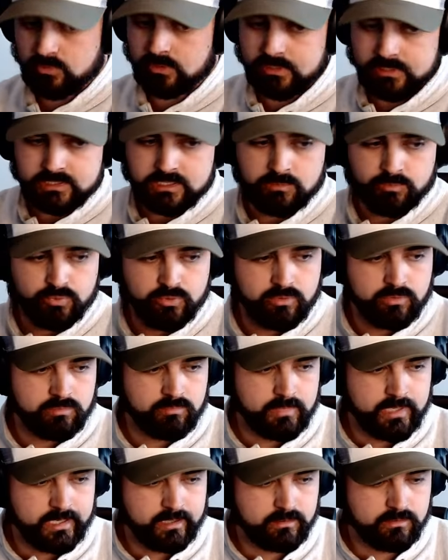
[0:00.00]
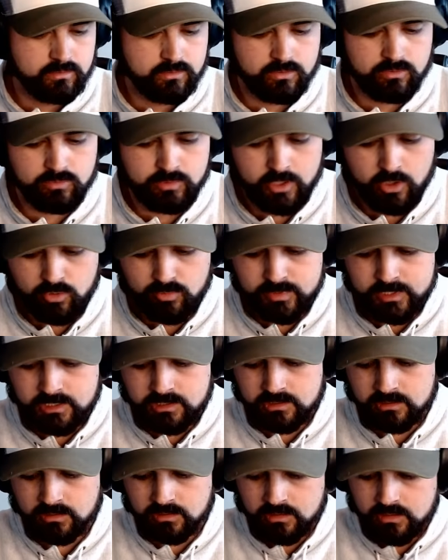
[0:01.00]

really simple, my little Ryobi